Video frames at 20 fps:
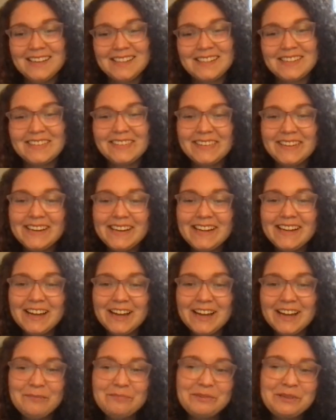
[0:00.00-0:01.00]
So leading
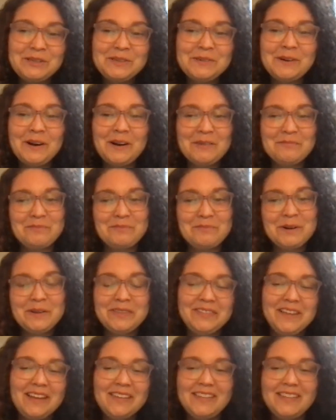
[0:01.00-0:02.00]
up to our
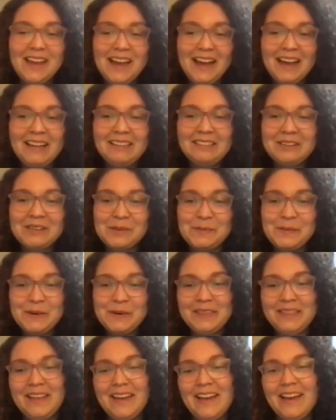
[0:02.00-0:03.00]
birthday, the Adler's
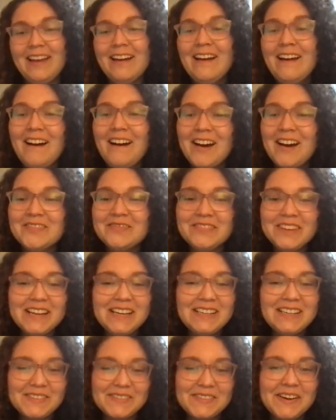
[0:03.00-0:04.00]
birthday on
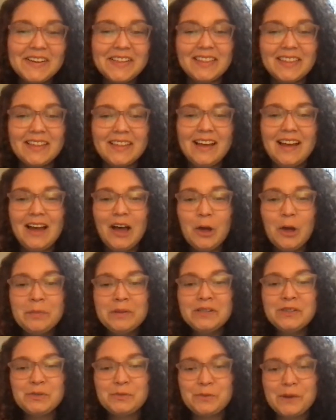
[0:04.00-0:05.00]
May 12th,
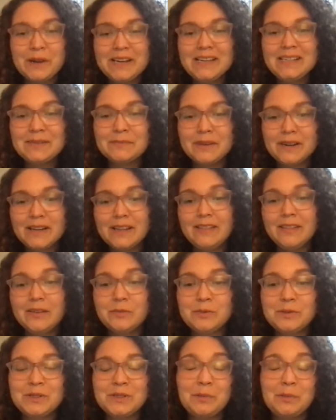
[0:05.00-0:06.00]
help us raise money
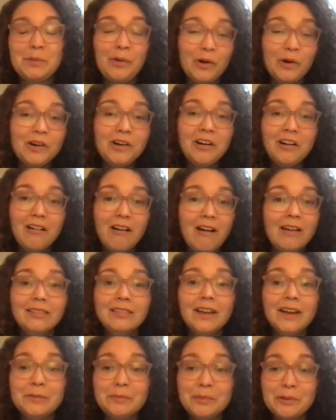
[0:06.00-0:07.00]
that will support our
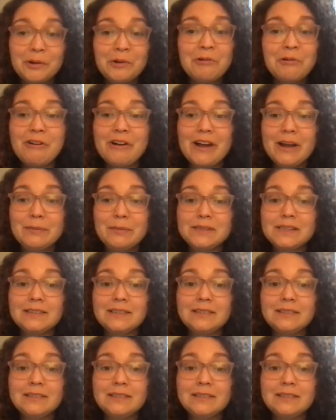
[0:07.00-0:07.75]
online programs